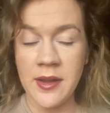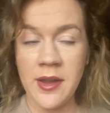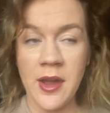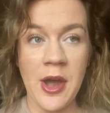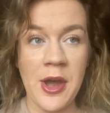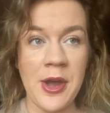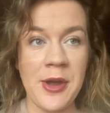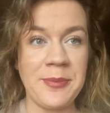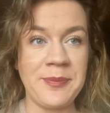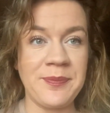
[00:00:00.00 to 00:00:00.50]

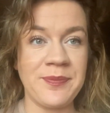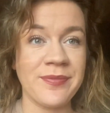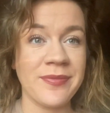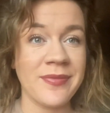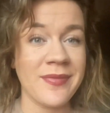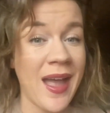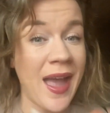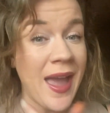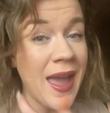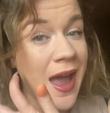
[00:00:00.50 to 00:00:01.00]

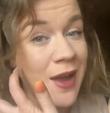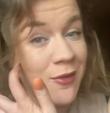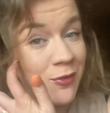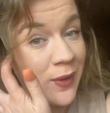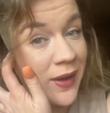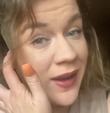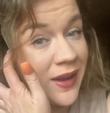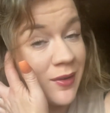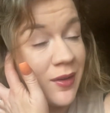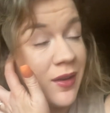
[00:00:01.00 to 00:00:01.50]
I have
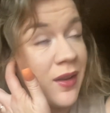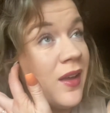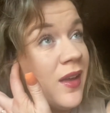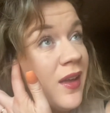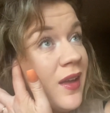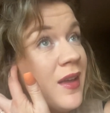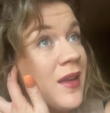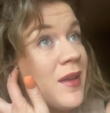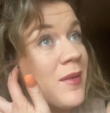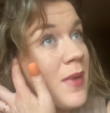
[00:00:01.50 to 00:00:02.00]
ran
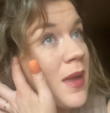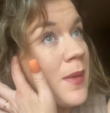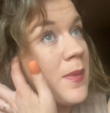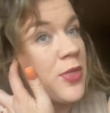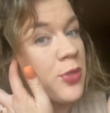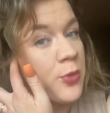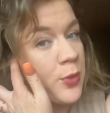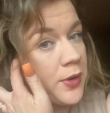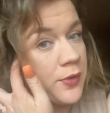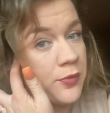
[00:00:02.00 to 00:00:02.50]

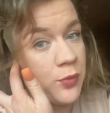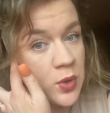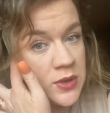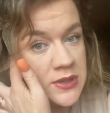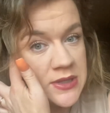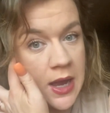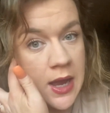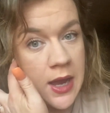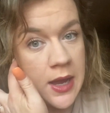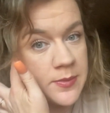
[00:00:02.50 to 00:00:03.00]
maybe 3 or 4
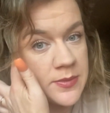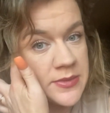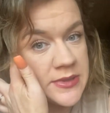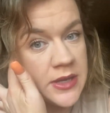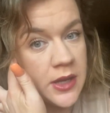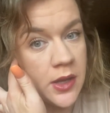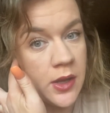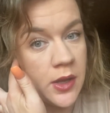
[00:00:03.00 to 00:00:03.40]
times,